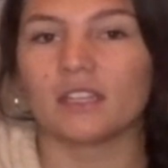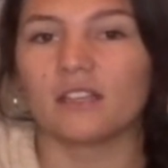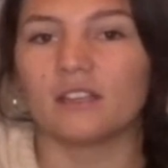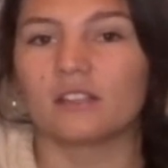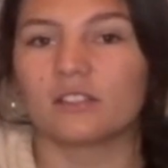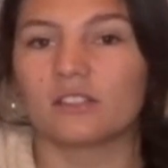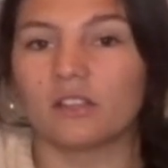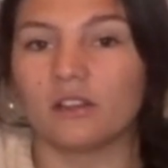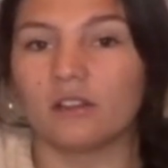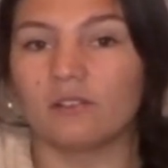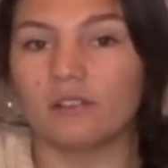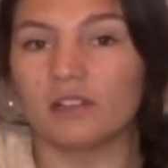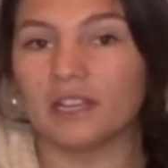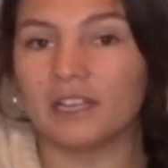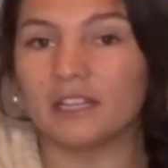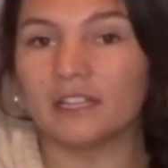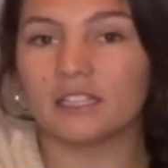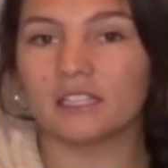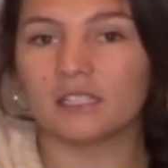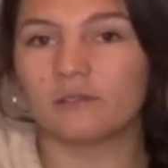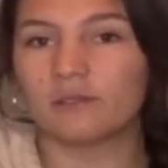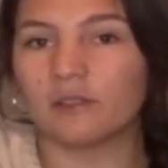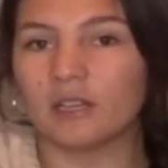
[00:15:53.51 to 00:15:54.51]
So in
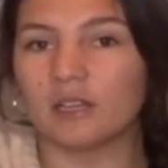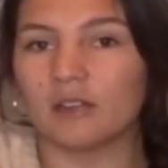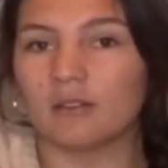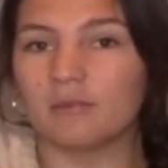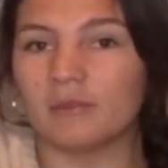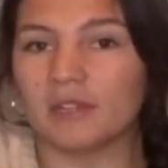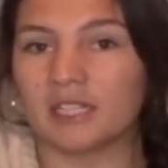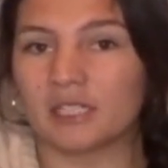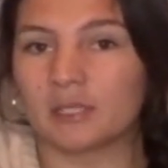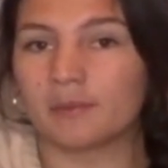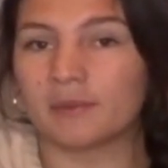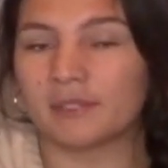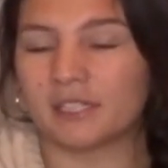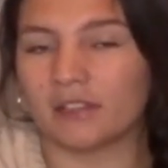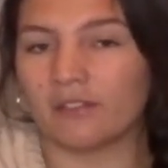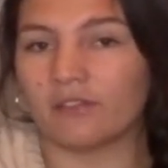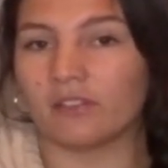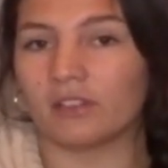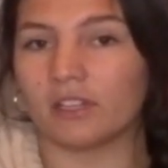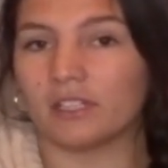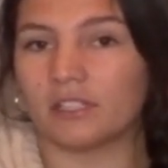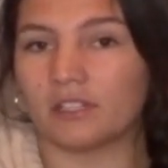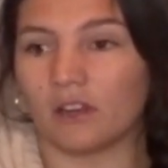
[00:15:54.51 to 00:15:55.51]
this film, it
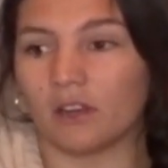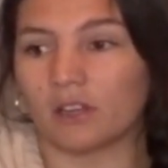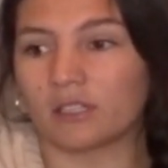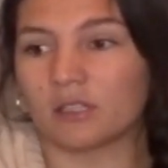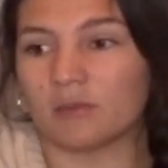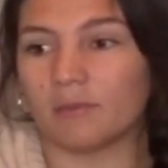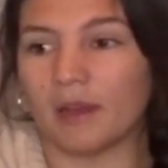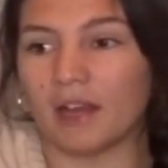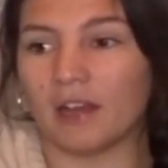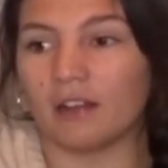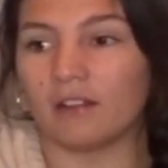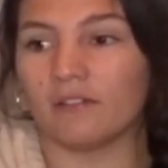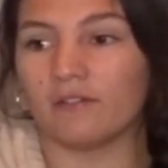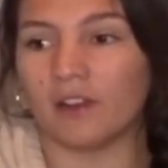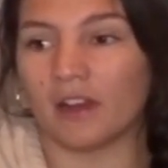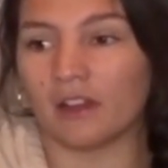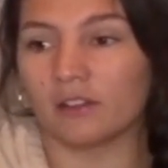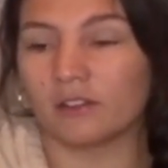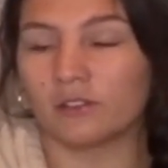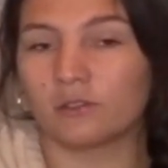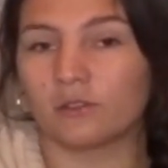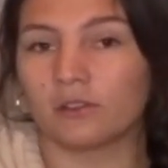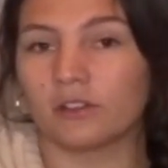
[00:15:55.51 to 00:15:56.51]
specifically talked about
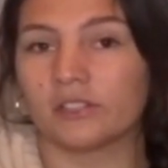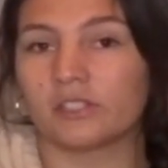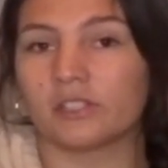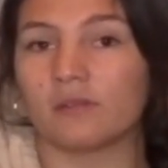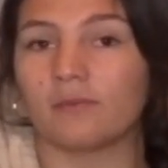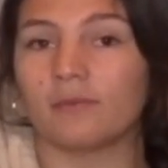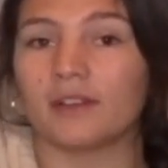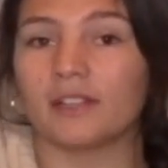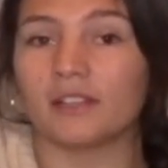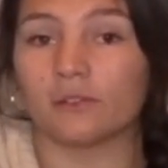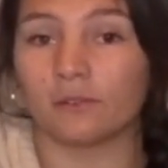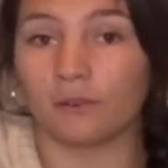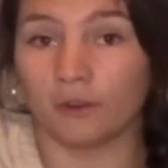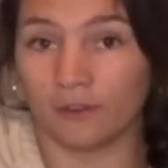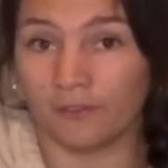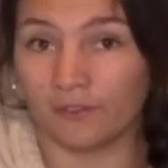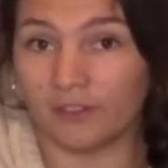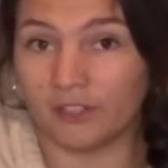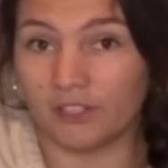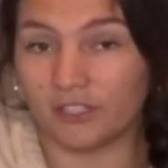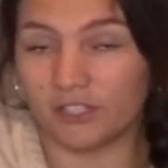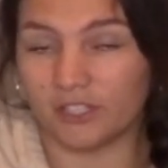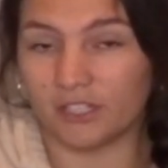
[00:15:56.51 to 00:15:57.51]
voluntourism with
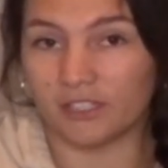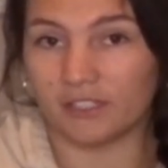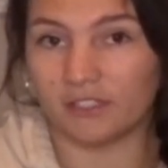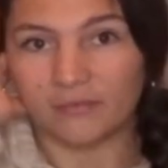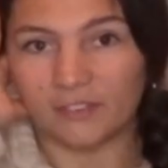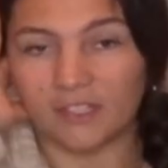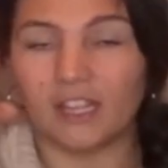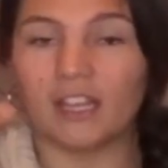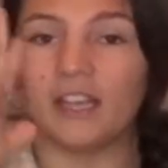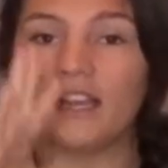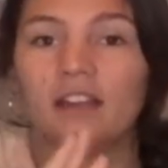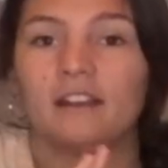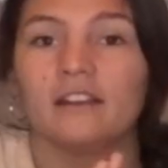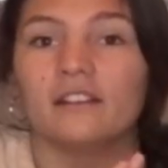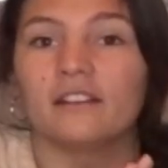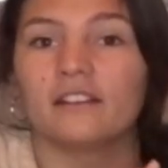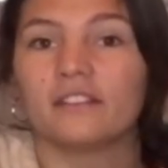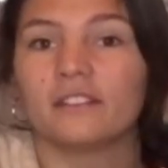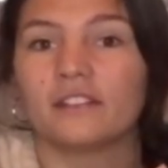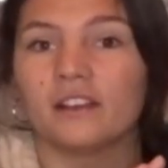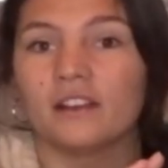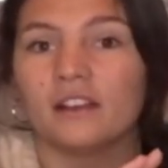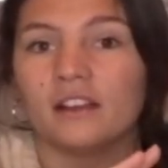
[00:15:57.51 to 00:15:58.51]
orphanages
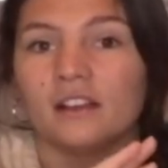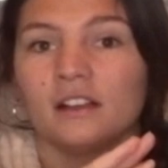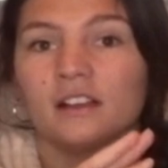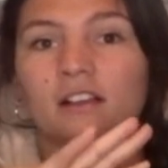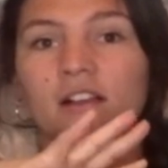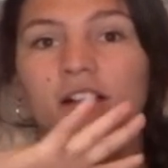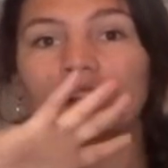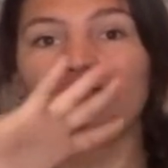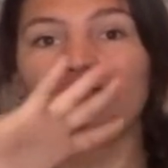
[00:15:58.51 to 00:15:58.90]
and the